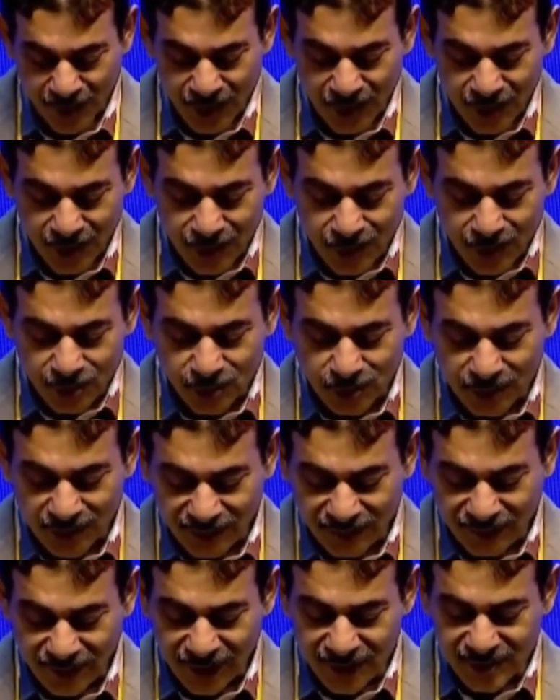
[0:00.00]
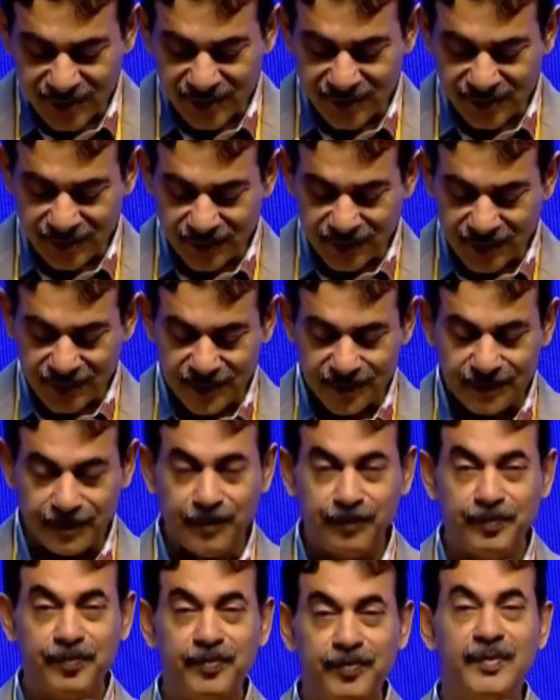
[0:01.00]
So the first
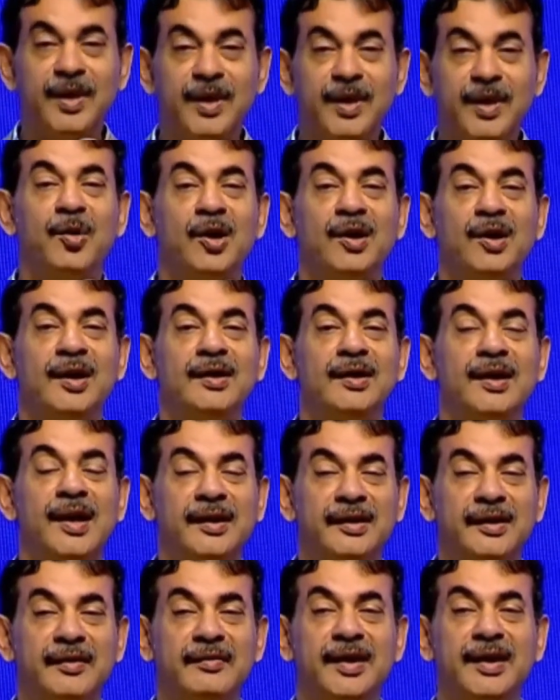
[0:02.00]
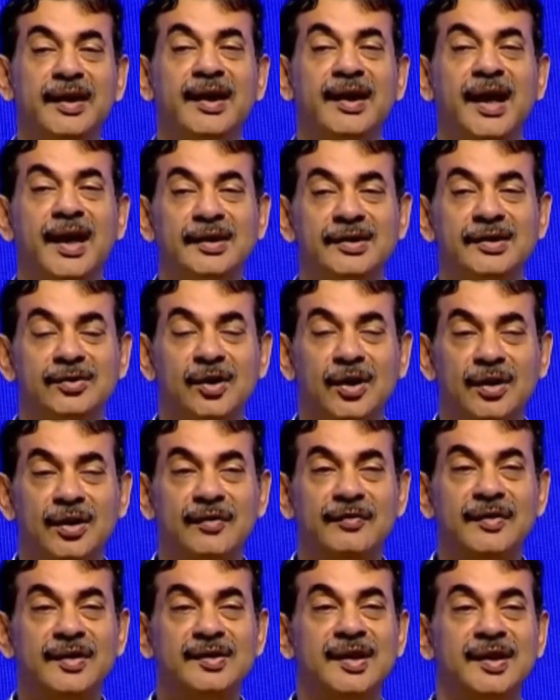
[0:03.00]
important activity, as all of
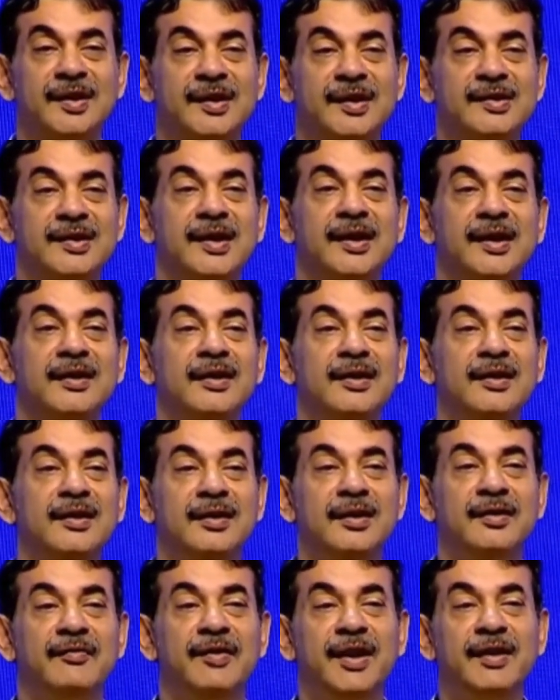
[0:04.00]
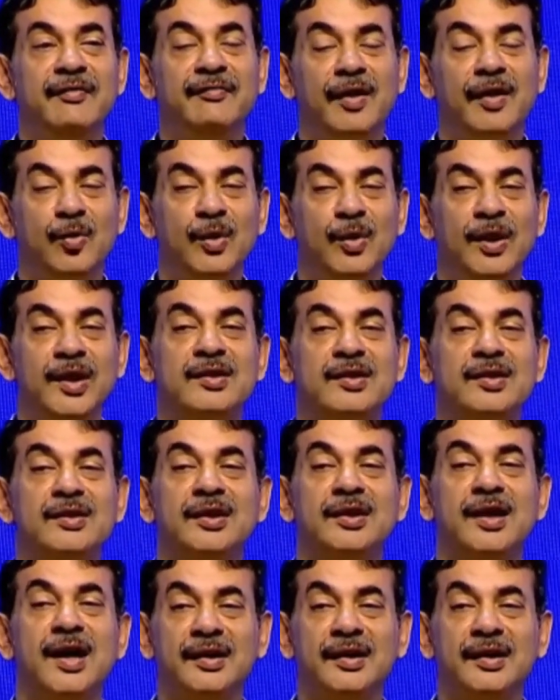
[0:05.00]
us understand, the very foundational
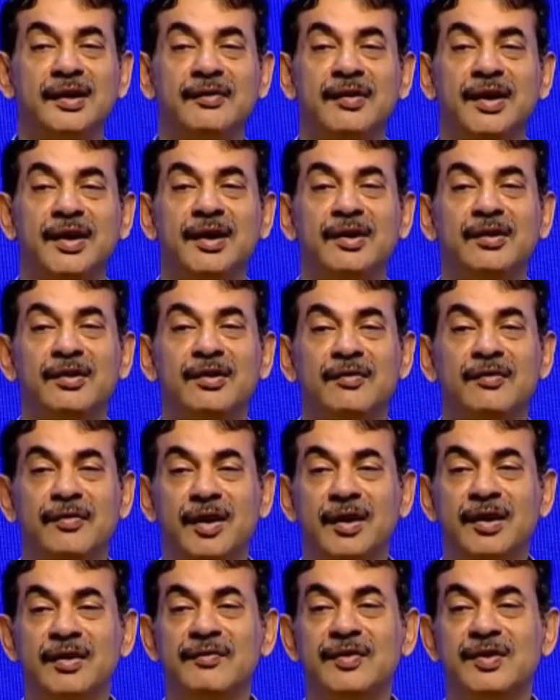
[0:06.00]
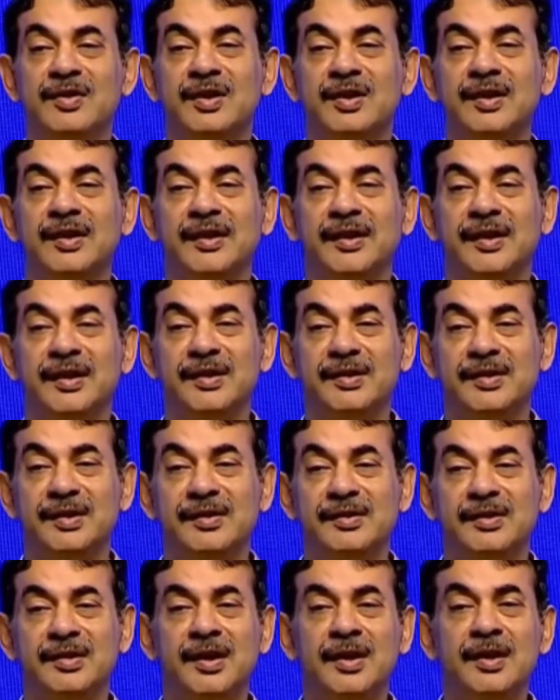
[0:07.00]
activity of artificial intelligence
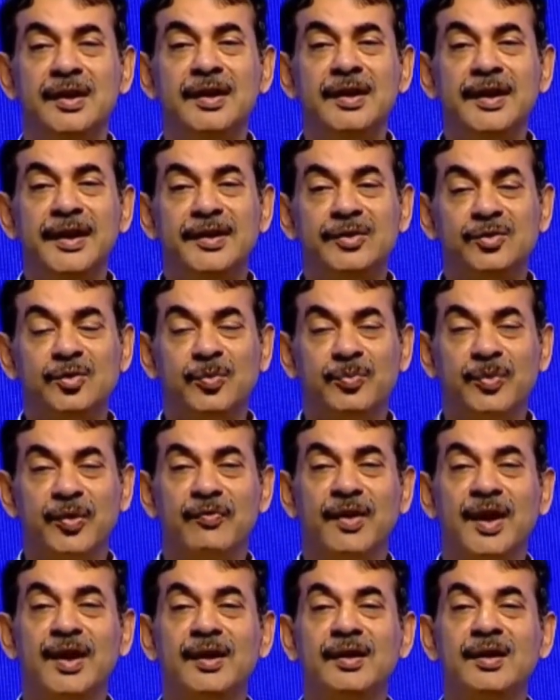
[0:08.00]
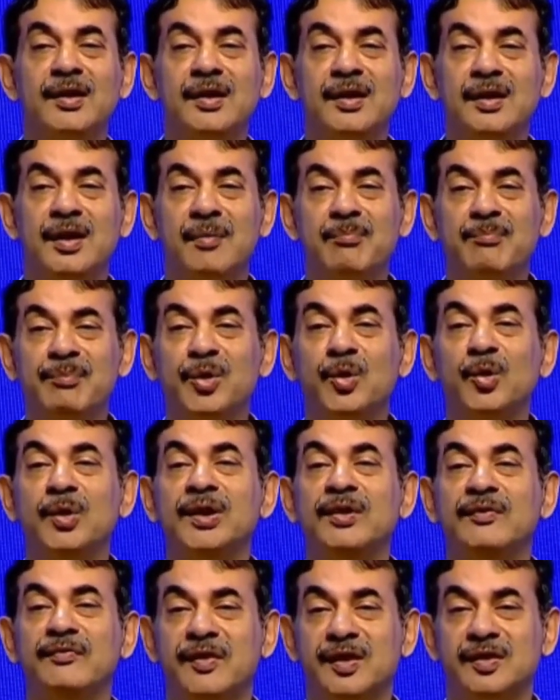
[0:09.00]
is to provide compute
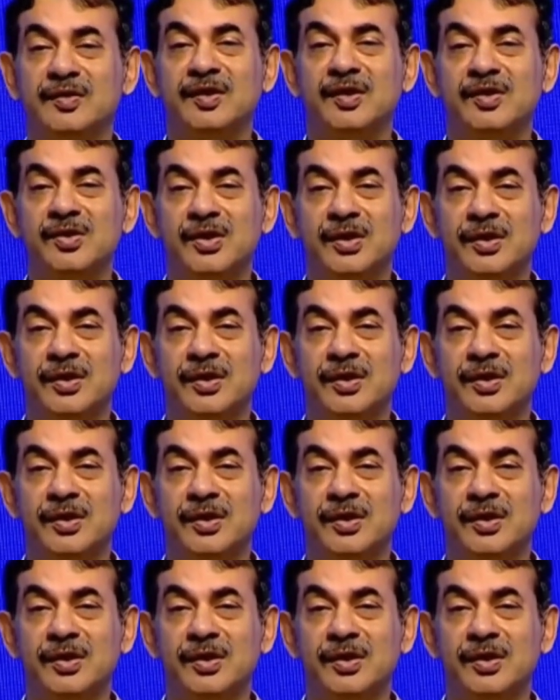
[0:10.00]
infrastructure.